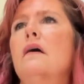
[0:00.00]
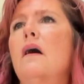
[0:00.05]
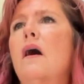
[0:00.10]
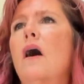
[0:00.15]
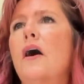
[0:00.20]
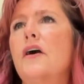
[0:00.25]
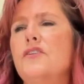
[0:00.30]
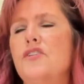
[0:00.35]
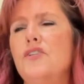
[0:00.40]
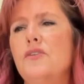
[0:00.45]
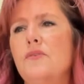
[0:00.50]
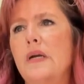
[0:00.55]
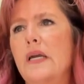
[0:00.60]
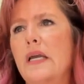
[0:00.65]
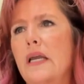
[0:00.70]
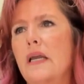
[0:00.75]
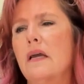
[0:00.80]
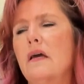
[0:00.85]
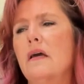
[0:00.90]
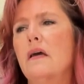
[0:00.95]
are
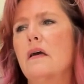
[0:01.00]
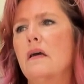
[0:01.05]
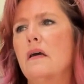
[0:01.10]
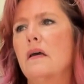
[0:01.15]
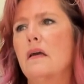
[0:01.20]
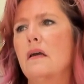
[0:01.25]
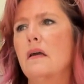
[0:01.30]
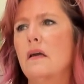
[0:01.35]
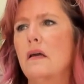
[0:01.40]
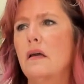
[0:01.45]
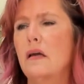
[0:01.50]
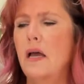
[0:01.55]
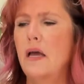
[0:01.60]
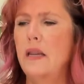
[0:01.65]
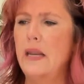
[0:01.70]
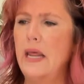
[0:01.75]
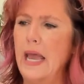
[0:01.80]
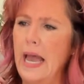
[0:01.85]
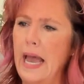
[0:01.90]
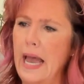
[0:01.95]
doing
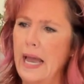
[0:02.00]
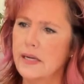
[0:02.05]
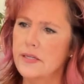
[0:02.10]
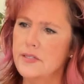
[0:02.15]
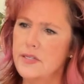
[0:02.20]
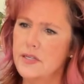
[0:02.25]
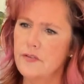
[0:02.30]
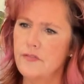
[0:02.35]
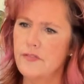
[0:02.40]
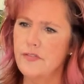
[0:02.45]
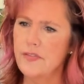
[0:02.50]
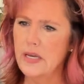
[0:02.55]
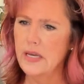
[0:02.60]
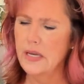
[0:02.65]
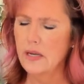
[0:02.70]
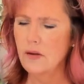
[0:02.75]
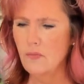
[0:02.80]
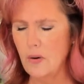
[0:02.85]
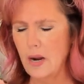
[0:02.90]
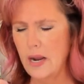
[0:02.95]
an active
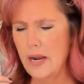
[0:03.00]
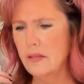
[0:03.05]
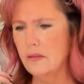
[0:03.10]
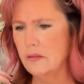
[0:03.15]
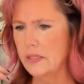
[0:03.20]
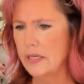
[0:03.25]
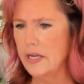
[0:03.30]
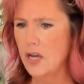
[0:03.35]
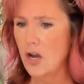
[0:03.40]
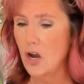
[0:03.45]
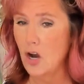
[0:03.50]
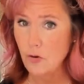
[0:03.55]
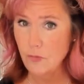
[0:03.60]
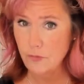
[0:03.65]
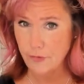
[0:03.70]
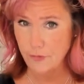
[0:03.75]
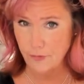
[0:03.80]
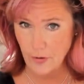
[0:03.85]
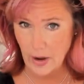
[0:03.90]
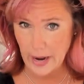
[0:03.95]
thing, right? Leo,
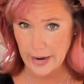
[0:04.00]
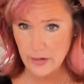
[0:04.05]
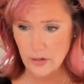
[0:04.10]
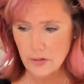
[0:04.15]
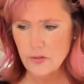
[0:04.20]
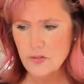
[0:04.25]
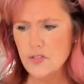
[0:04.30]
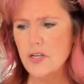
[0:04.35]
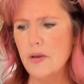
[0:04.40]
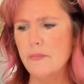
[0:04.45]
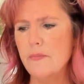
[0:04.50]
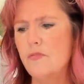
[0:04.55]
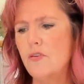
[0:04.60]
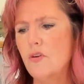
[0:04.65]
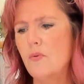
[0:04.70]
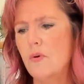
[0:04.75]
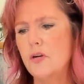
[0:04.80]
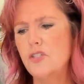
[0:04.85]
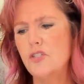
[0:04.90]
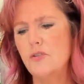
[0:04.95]
fire. Some of
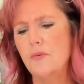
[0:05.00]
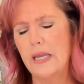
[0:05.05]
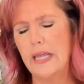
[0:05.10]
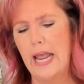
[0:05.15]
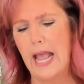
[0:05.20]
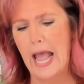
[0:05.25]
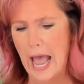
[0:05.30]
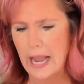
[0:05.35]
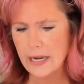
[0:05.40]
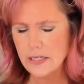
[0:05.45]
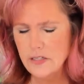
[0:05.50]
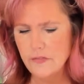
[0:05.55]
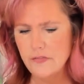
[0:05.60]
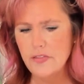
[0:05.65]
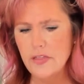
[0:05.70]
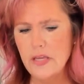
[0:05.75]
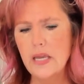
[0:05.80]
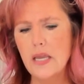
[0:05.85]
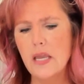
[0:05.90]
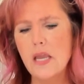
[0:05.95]
you are doing an active
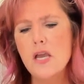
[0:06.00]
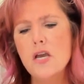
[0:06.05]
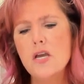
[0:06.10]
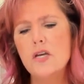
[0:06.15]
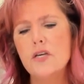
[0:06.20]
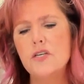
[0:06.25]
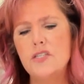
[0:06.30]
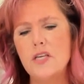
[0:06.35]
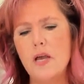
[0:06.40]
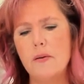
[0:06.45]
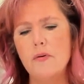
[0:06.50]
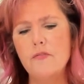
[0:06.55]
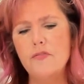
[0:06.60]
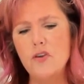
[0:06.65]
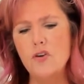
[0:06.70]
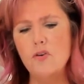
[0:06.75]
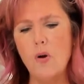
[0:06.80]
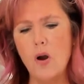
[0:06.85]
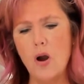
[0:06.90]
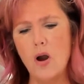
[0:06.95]
thing. Some of
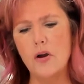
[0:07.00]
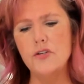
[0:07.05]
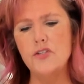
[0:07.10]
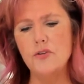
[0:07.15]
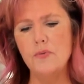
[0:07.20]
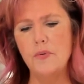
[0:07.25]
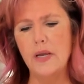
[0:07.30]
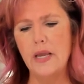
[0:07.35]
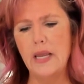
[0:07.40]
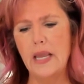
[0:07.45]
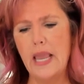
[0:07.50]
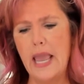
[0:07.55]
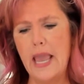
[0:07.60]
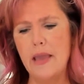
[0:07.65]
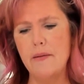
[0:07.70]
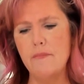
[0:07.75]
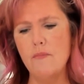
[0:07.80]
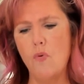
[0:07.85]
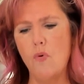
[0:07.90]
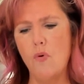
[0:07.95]
you are doing
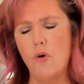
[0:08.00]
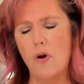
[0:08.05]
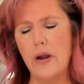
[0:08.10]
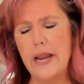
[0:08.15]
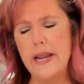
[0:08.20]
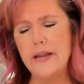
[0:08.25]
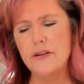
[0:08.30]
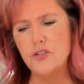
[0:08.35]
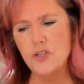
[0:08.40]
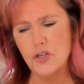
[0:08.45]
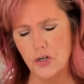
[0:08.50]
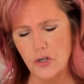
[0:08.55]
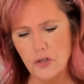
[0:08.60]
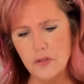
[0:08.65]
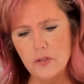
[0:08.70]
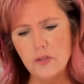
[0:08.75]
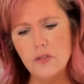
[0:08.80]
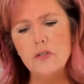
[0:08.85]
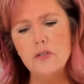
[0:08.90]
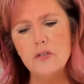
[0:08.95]
a more
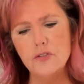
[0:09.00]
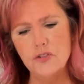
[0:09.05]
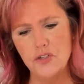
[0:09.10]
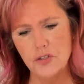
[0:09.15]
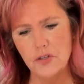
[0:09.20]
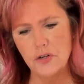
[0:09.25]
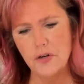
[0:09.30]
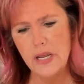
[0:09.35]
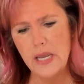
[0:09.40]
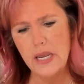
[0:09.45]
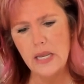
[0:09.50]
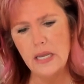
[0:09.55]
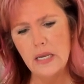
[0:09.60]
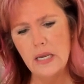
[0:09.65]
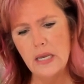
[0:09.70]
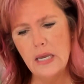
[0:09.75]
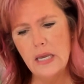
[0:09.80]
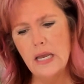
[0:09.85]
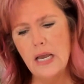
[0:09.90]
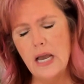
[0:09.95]
internal journey.
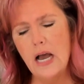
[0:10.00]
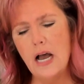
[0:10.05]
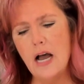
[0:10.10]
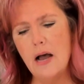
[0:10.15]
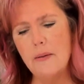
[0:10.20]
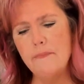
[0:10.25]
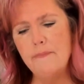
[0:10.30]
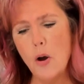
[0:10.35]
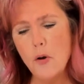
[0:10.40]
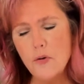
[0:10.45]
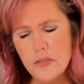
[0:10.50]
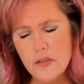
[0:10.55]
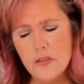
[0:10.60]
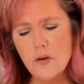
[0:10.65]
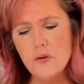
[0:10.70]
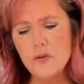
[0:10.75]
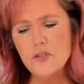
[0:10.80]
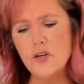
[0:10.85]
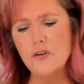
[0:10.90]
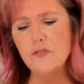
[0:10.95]
Uh, both of
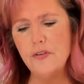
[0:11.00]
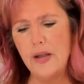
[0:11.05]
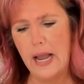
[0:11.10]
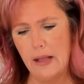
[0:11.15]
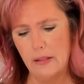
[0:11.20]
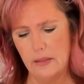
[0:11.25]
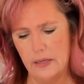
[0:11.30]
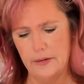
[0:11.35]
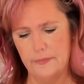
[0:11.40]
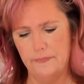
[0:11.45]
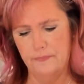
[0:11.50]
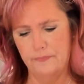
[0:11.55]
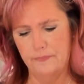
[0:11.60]
those are valid.